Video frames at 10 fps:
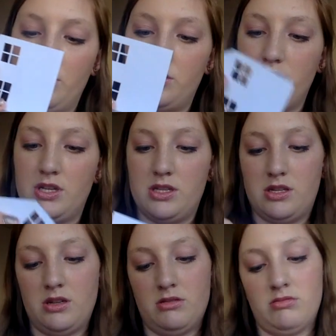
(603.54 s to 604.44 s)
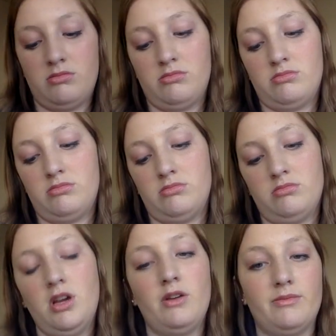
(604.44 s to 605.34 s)
there's just
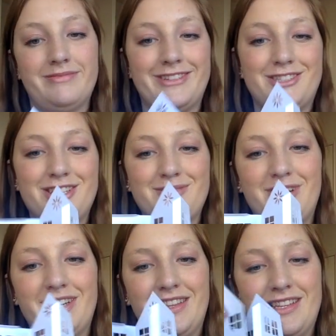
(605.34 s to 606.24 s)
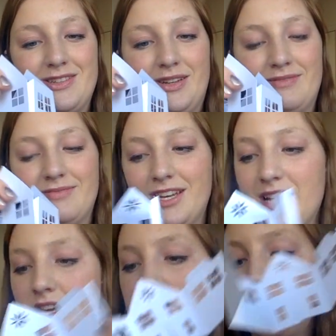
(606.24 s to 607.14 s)
one on this one.
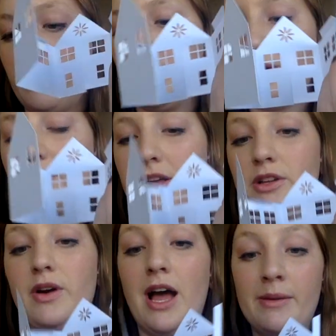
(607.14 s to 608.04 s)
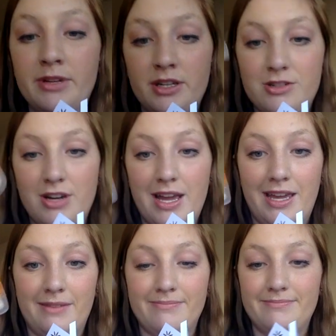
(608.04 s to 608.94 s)
So we're going to apply glue. I'm going to
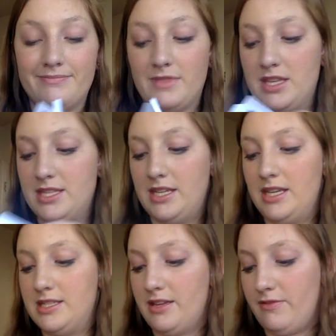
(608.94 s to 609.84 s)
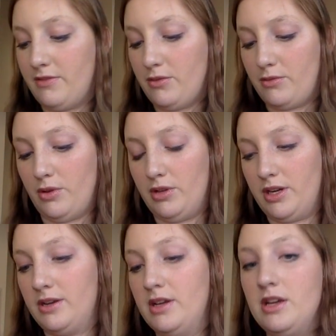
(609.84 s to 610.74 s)
try this adhesive
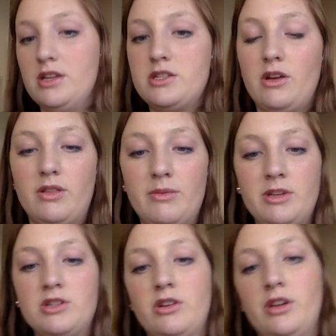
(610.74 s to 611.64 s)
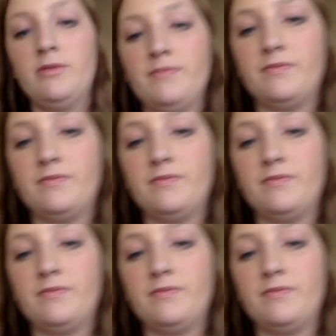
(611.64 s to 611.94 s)
roller. So let me show you,